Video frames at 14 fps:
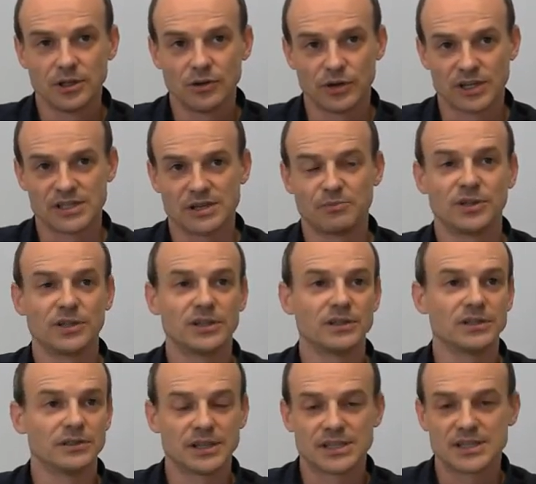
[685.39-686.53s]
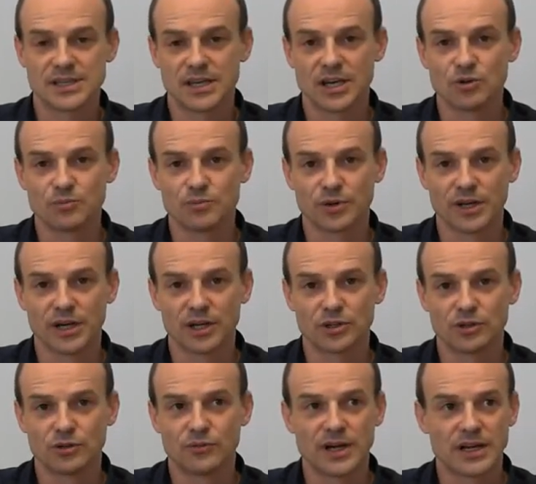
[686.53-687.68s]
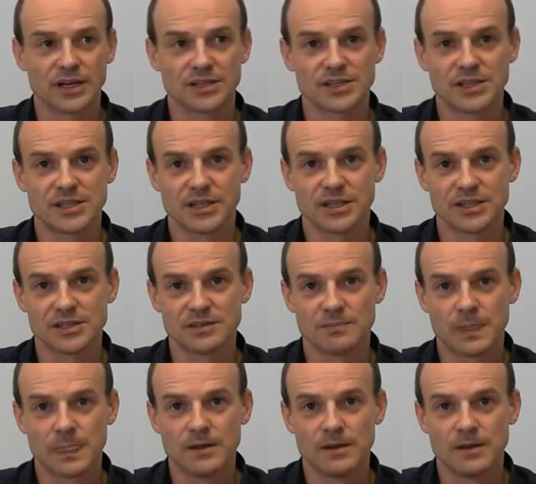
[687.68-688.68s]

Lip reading: For example, let's say our product of RFCS